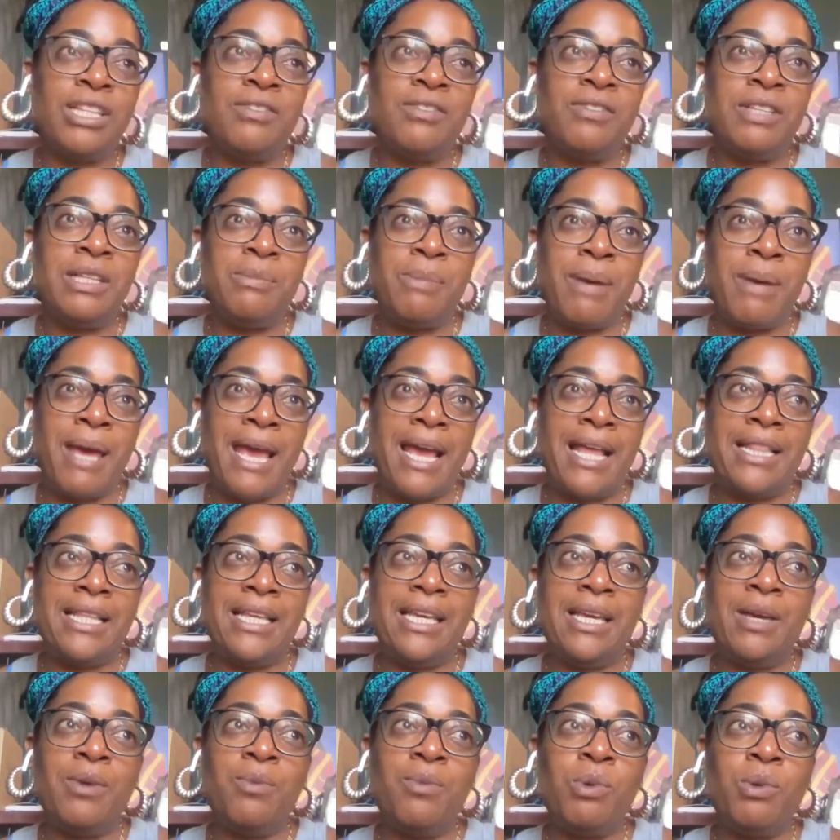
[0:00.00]
really, really
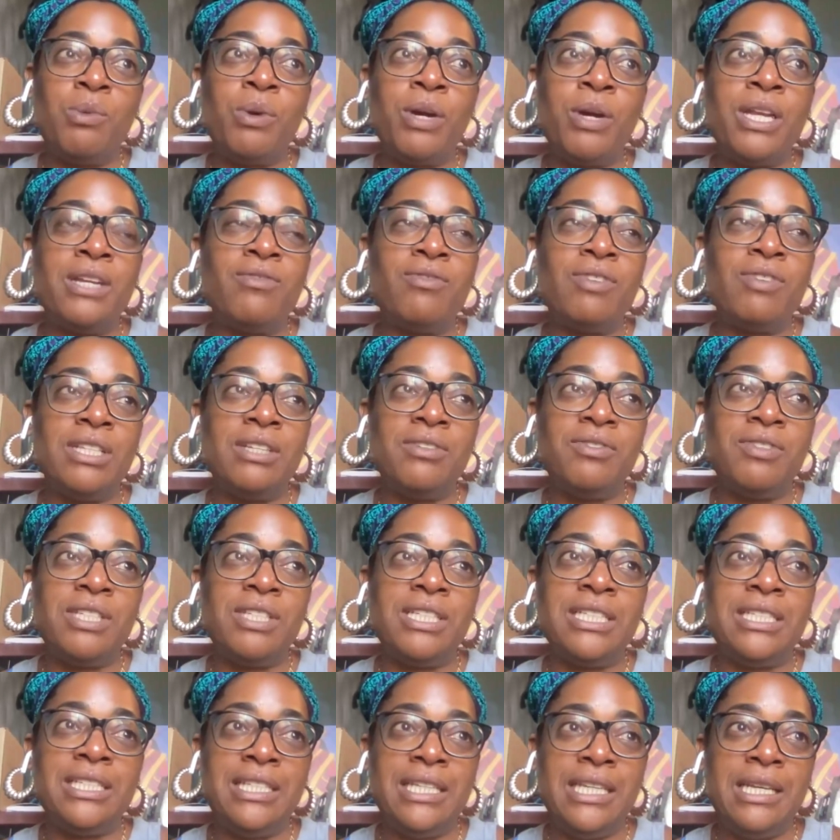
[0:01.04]
badly, and we were in a really,
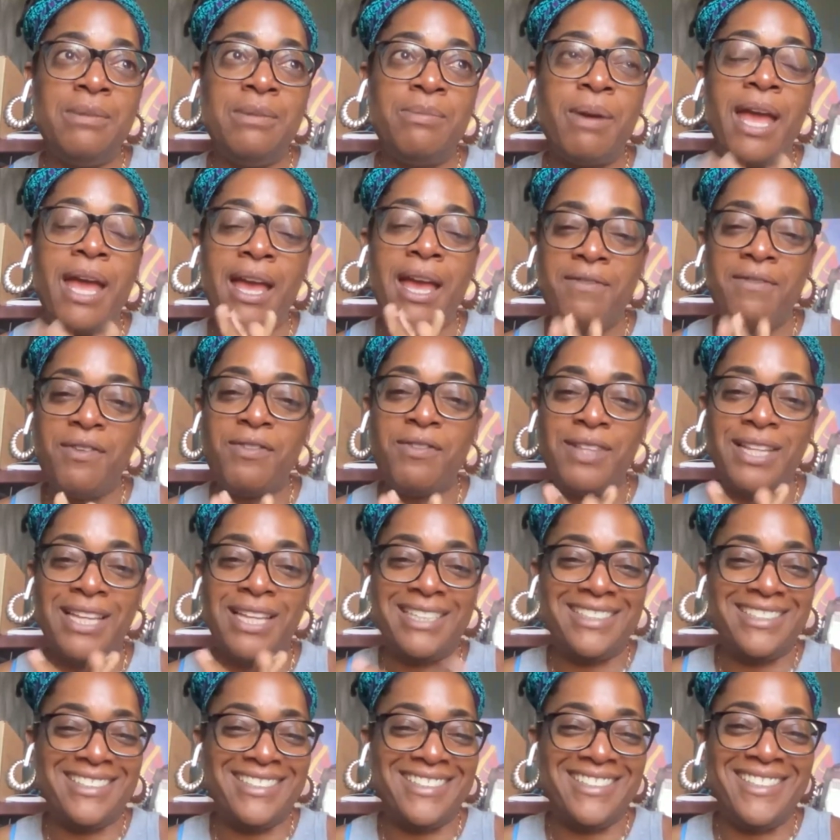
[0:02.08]
really deep, heavy
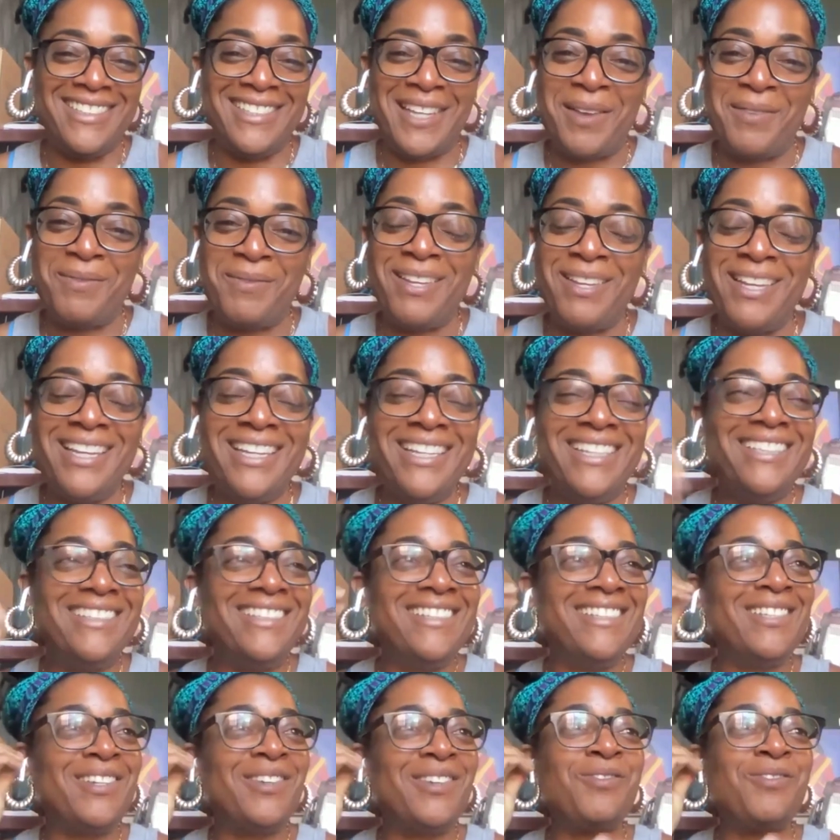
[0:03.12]
relationship.
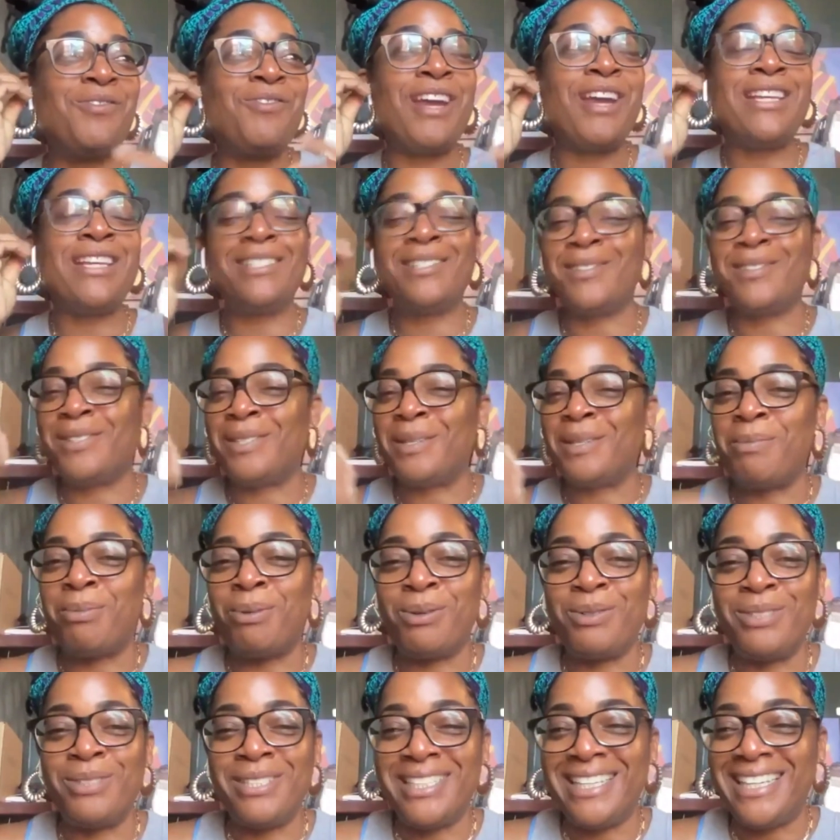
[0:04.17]
She's a great source of
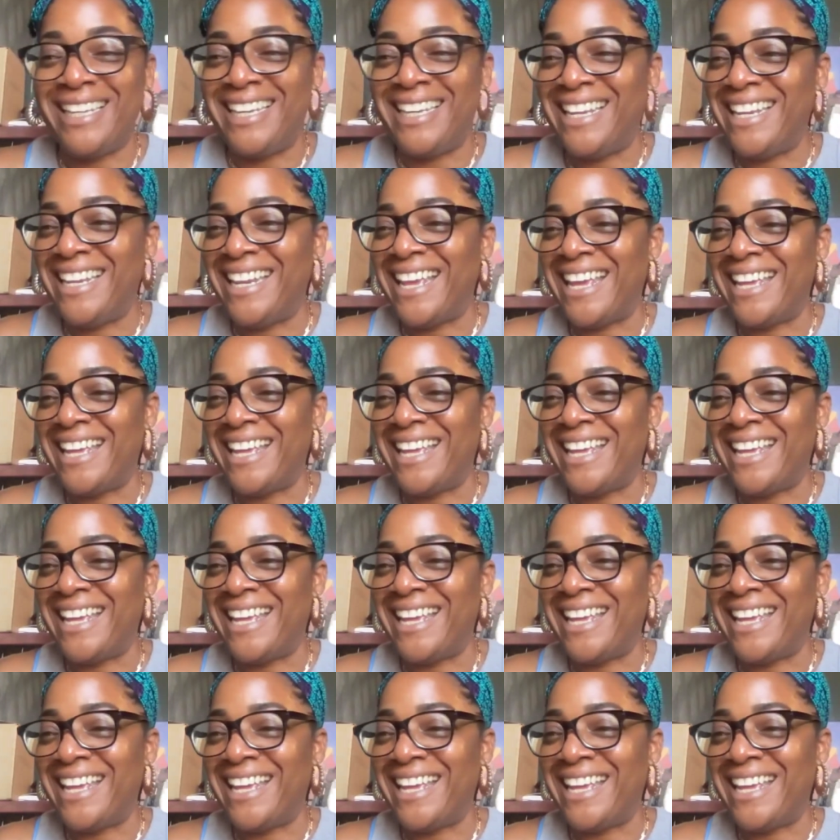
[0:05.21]
protein.